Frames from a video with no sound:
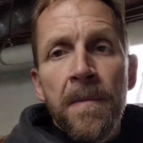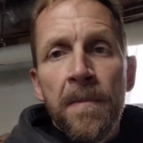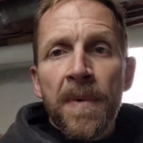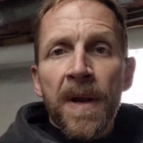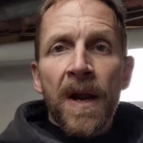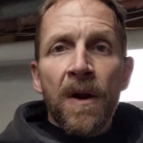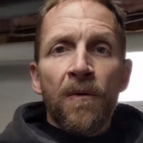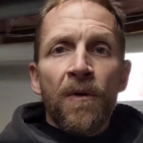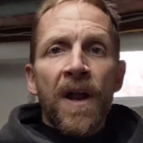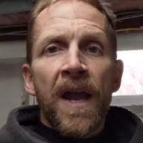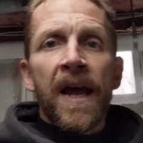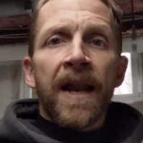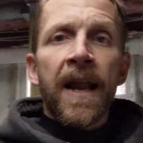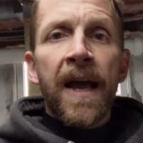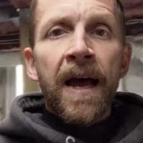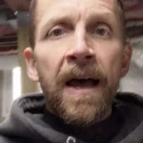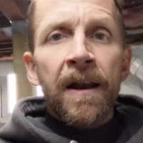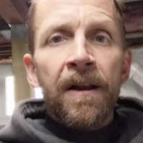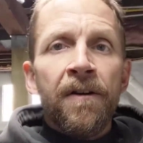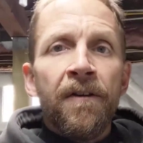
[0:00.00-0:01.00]
but I ran
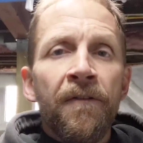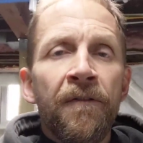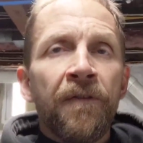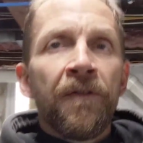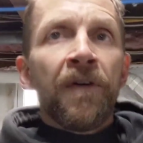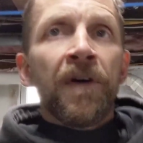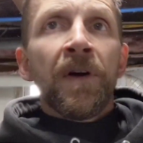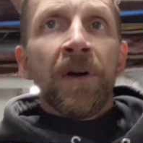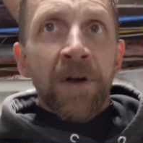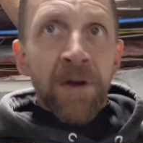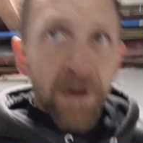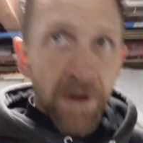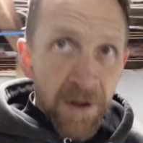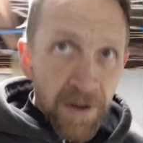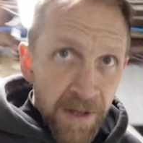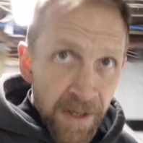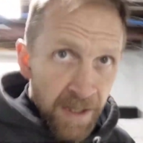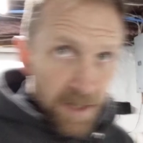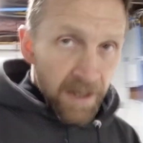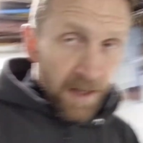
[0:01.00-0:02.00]
out of
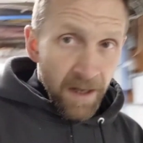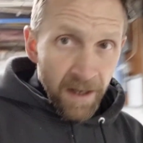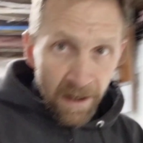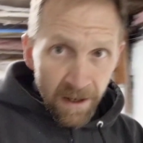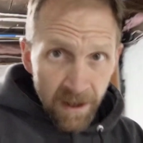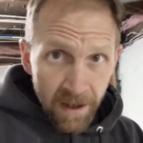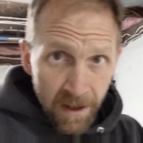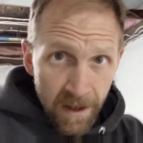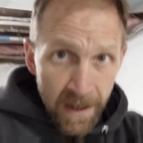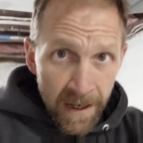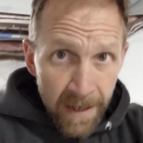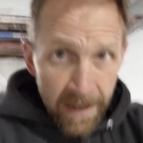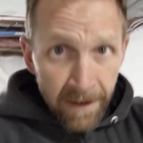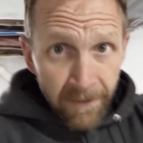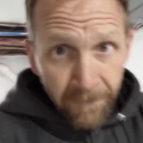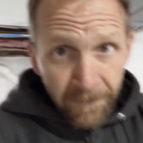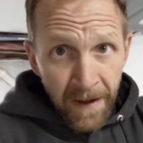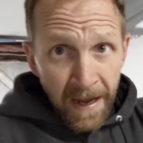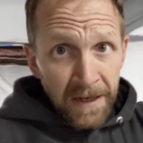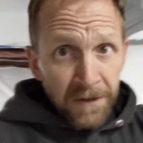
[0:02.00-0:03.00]

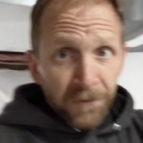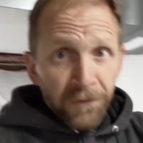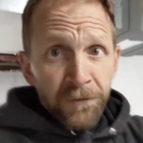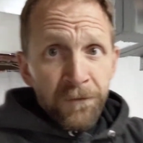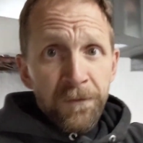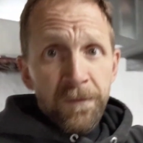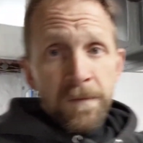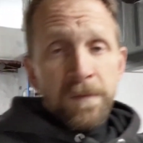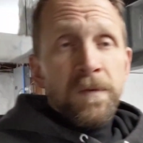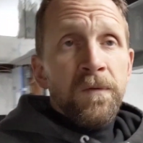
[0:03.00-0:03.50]
fast